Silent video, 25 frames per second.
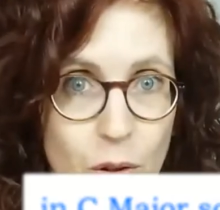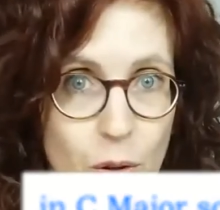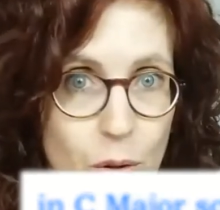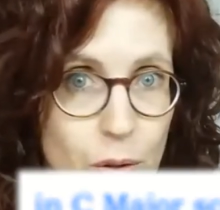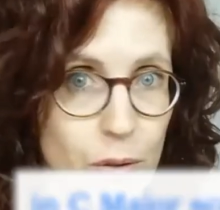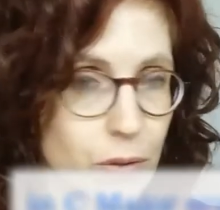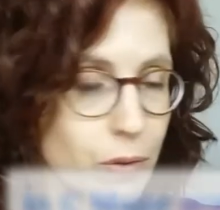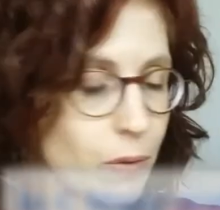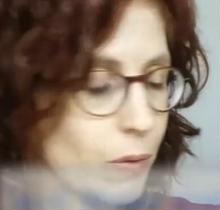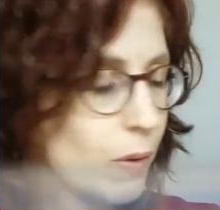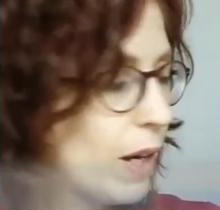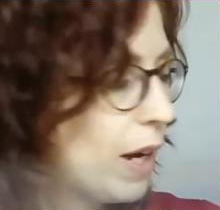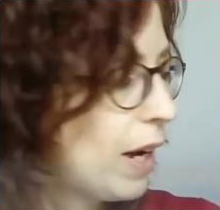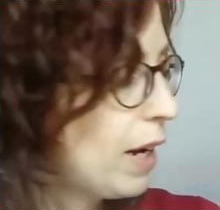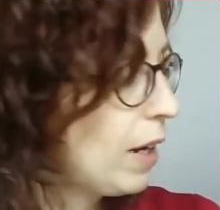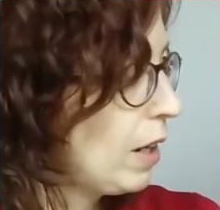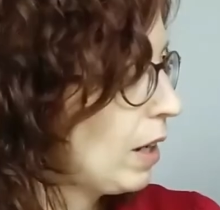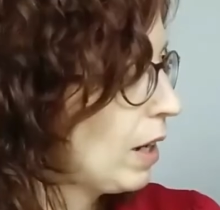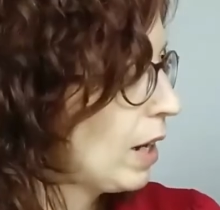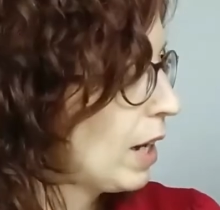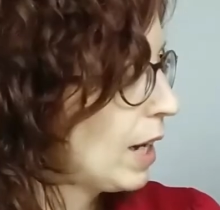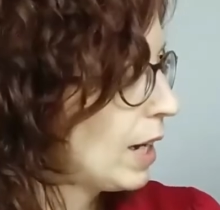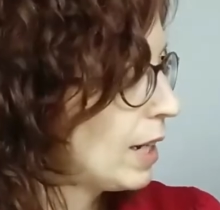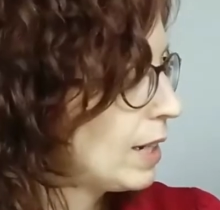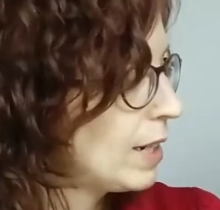chord,
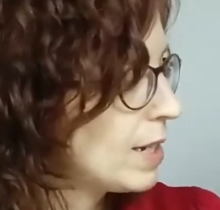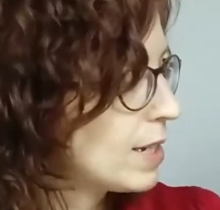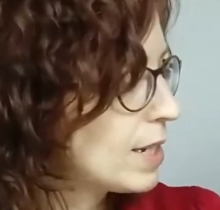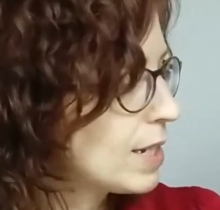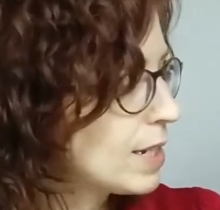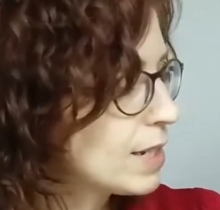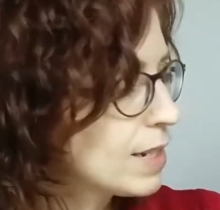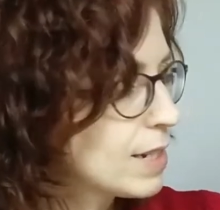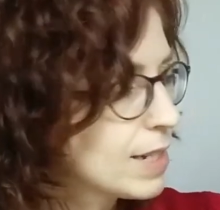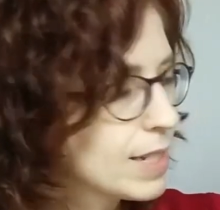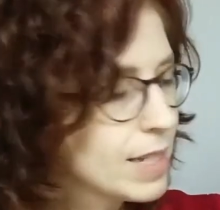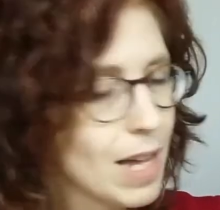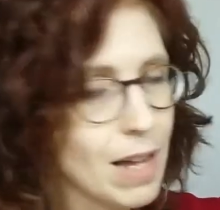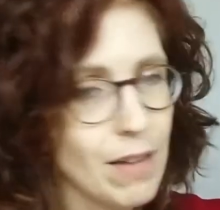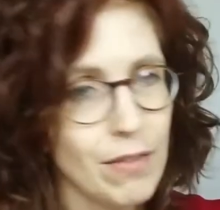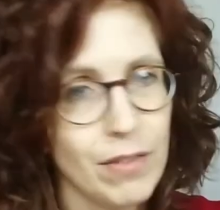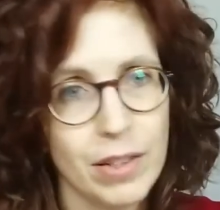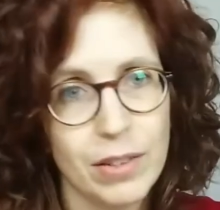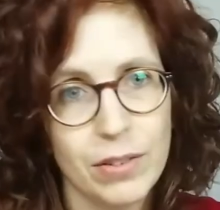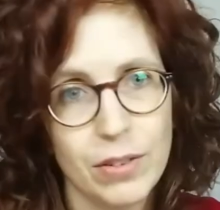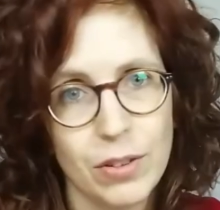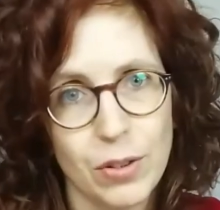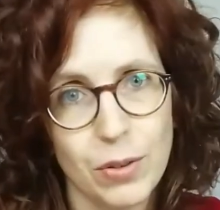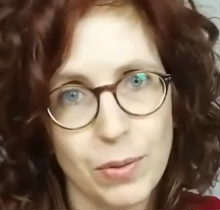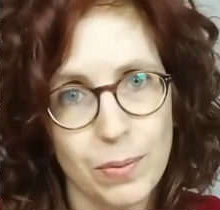okay? This is the
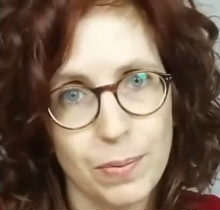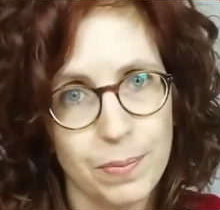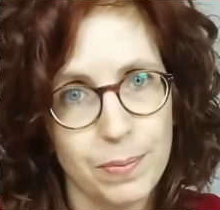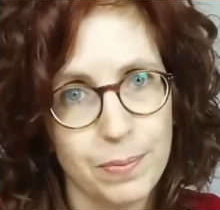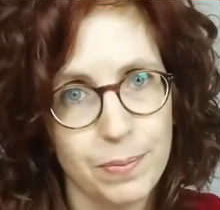7th.